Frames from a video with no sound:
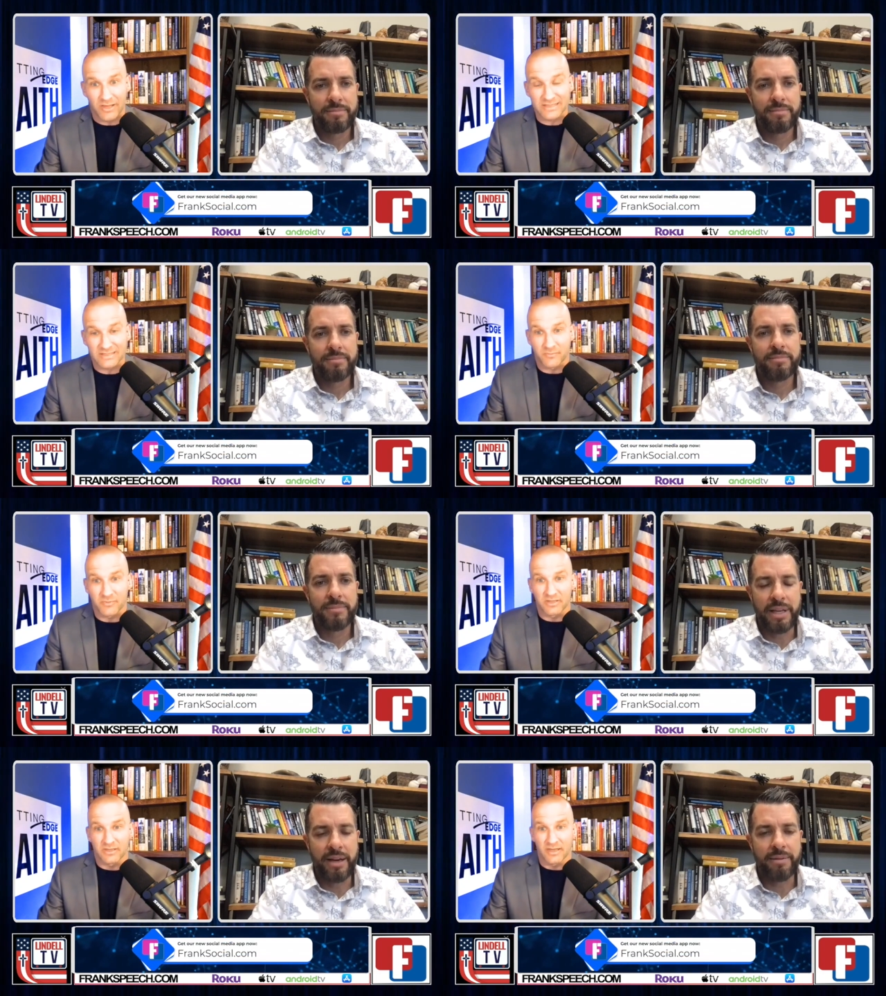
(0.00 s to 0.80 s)
Speaker 1: That's
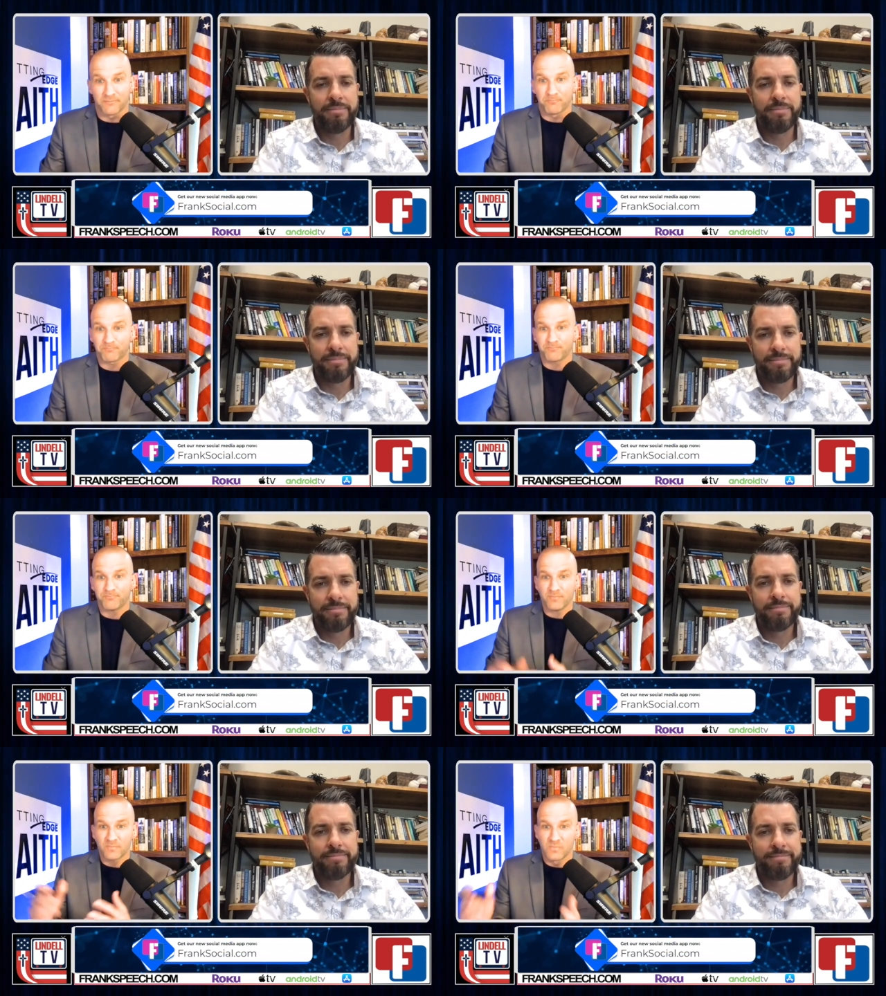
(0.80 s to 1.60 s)
something that
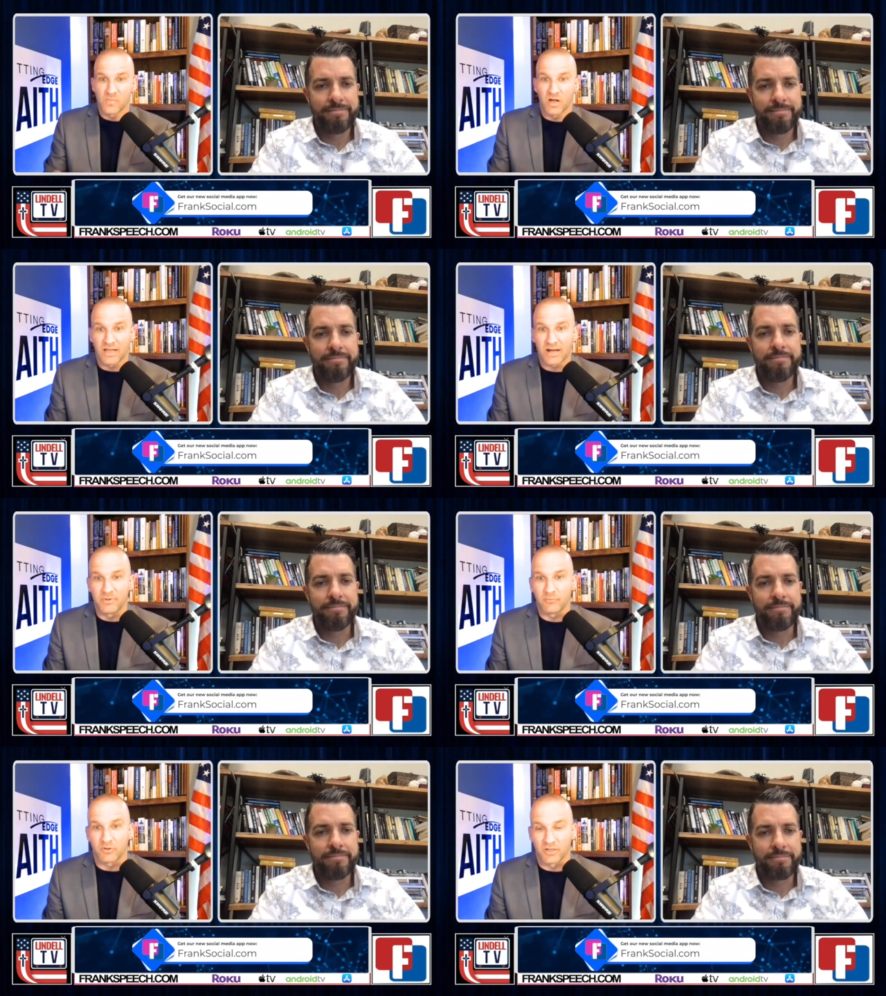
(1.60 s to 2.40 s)
a lot of
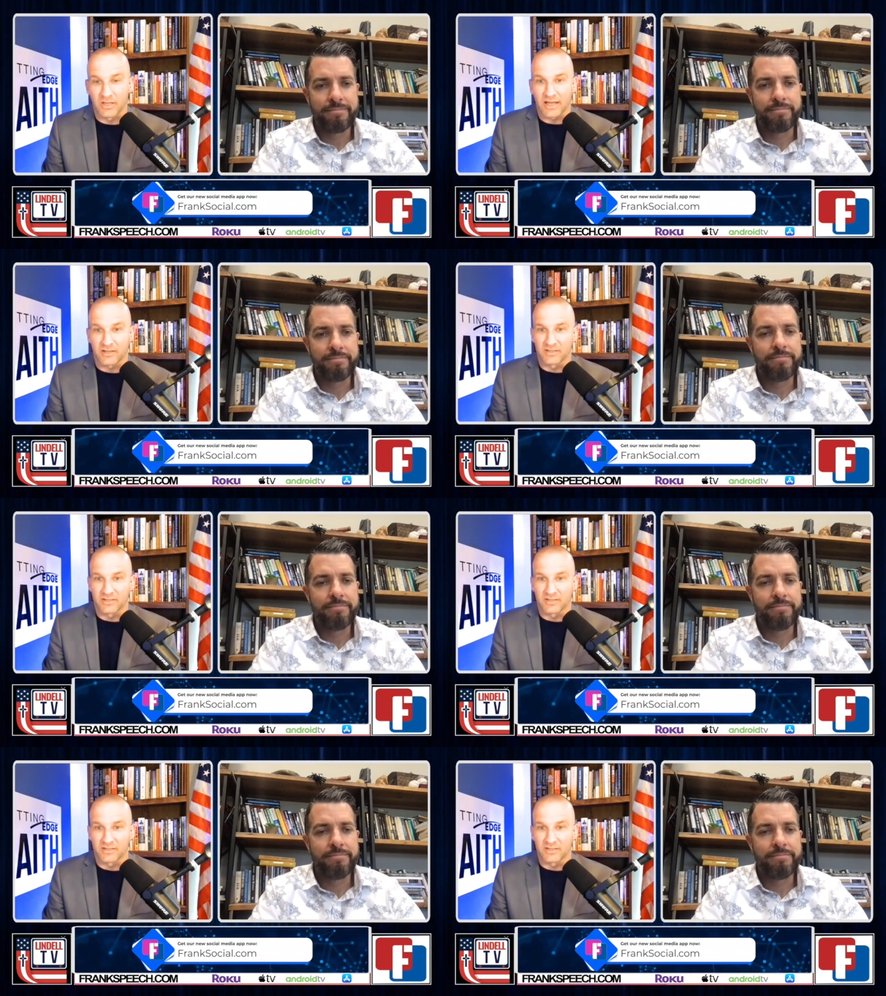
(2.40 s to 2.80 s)
people neglect.